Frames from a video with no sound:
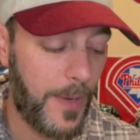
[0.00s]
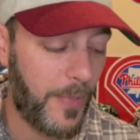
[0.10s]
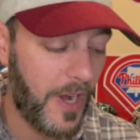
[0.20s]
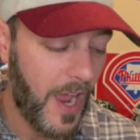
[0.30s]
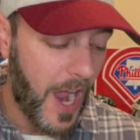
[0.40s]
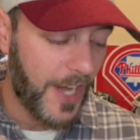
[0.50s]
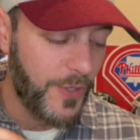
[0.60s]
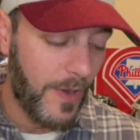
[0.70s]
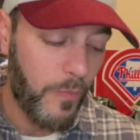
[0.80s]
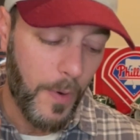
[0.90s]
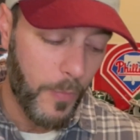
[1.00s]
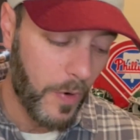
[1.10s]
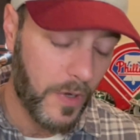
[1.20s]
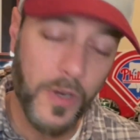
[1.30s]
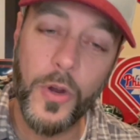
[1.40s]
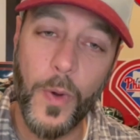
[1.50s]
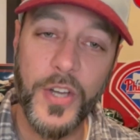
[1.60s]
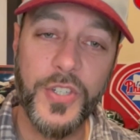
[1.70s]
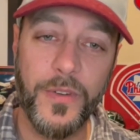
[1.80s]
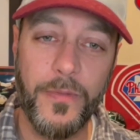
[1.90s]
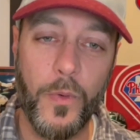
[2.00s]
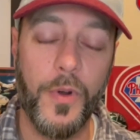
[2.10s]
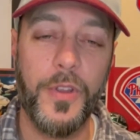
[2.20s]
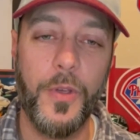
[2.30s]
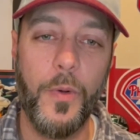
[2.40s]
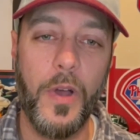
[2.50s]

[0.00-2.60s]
But I do have one more question for you.